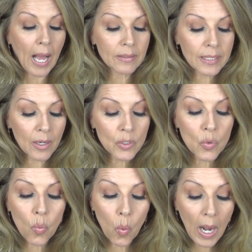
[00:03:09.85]
I'll tell
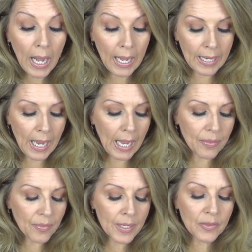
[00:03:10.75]
you why. I
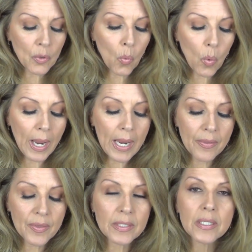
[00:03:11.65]
think the
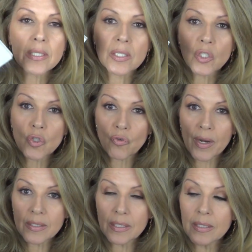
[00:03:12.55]
way this is
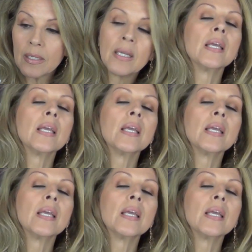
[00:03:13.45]
constructed